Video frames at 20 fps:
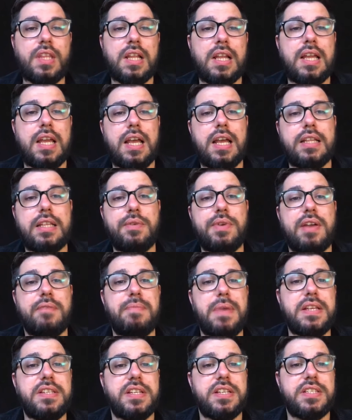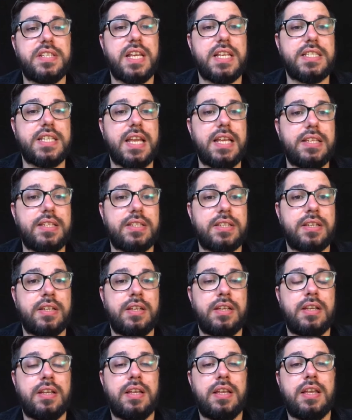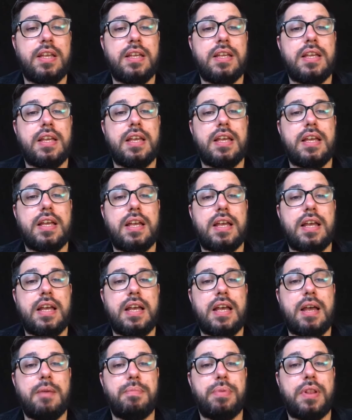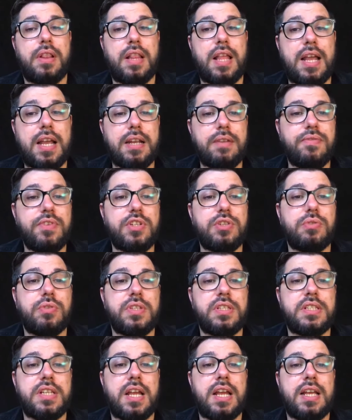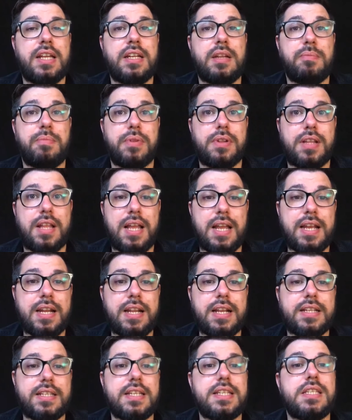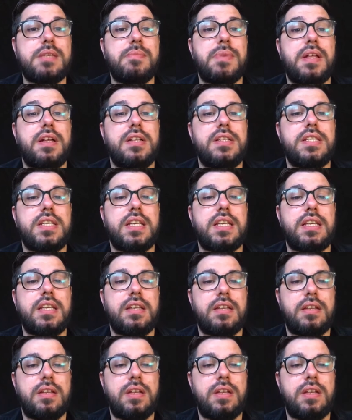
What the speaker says: Then we have basic CSS, applied visual design, applied accessibility,